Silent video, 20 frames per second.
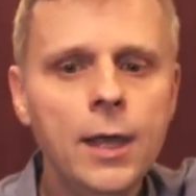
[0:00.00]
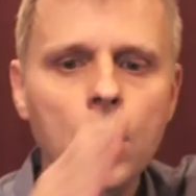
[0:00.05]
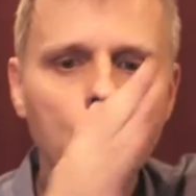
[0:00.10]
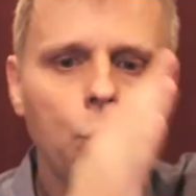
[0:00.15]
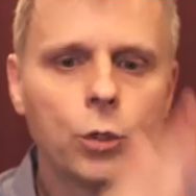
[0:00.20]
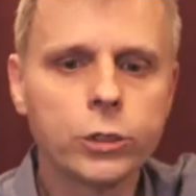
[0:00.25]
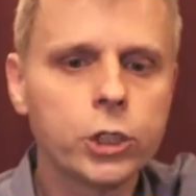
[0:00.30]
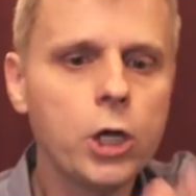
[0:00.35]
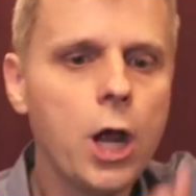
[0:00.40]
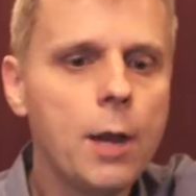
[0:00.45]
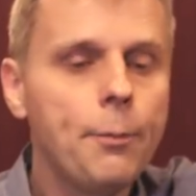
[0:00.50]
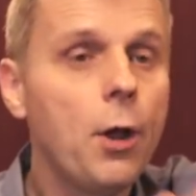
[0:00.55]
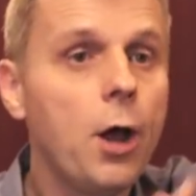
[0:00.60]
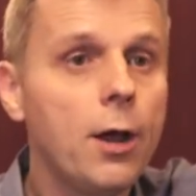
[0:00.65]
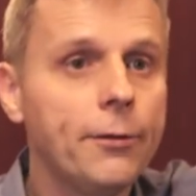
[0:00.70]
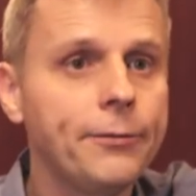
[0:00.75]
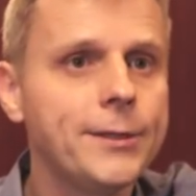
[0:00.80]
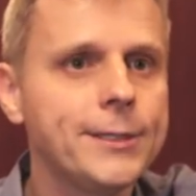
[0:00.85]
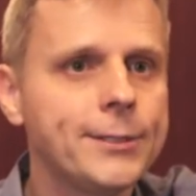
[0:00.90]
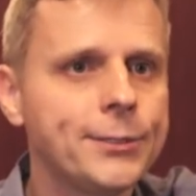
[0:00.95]
We'll chop
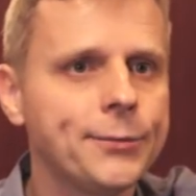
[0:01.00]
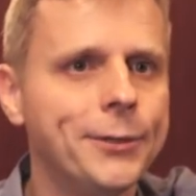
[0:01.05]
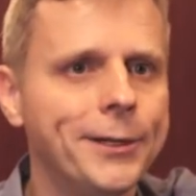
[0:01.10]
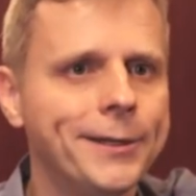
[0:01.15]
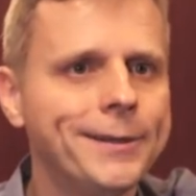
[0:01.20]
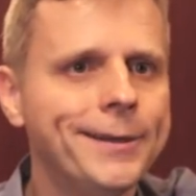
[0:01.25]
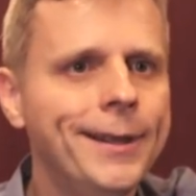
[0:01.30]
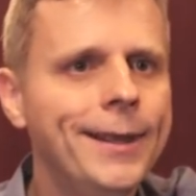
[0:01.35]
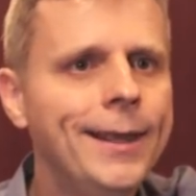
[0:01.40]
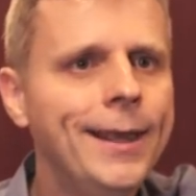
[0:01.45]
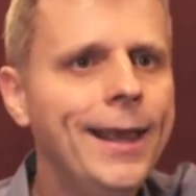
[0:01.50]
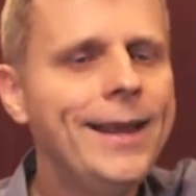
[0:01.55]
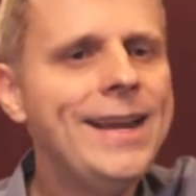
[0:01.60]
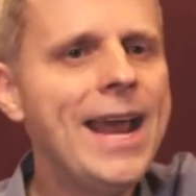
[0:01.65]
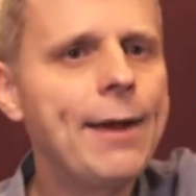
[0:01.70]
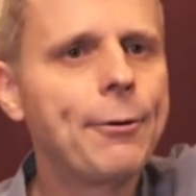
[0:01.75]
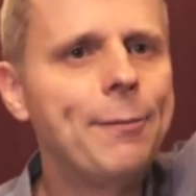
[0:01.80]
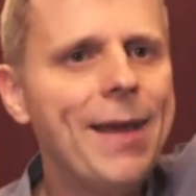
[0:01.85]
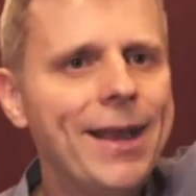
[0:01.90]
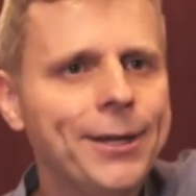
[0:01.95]
off this one. And
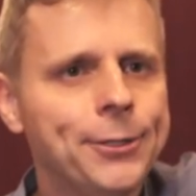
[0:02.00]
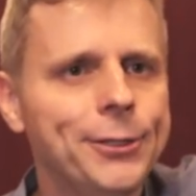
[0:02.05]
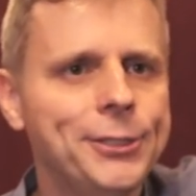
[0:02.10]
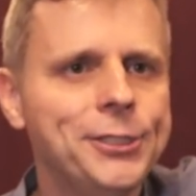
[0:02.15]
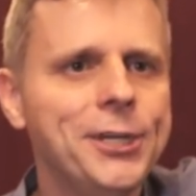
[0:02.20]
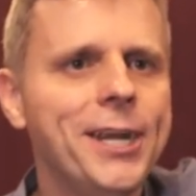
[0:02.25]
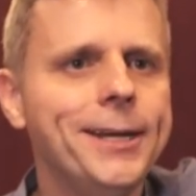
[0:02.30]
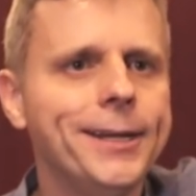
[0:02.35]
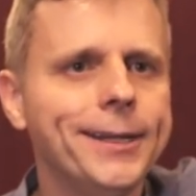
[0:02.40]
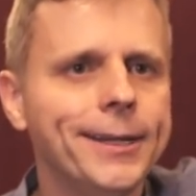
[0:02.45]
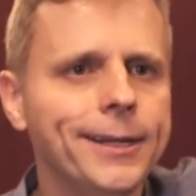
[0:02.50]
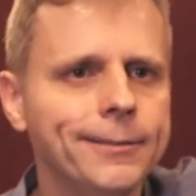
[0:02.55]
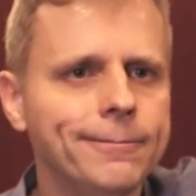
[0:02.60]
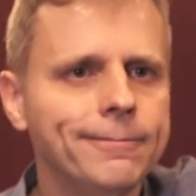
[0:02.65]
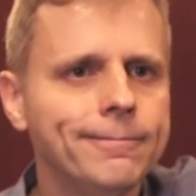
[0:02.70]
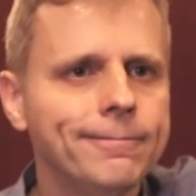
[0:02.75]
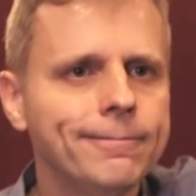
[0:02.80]
now we're back to a chain again.